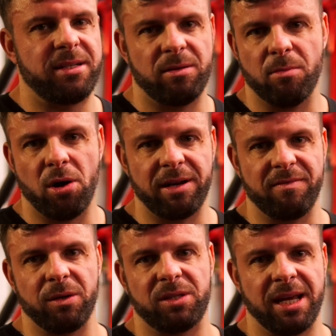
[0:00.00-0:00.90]
Do the morning
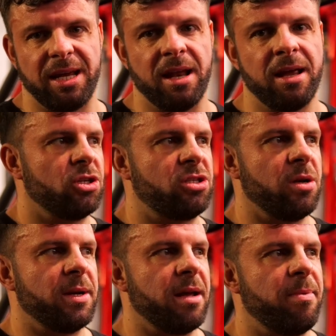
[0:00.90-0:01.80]
routine, just
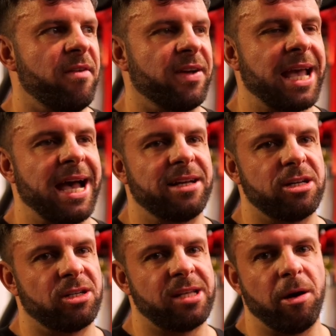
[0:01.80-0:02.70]
doing a bit of a
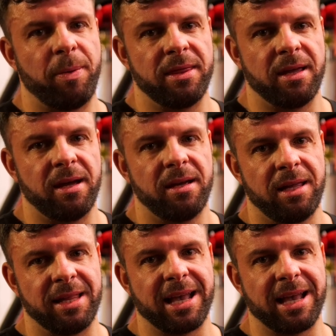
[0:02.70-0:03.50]
cardio set up in the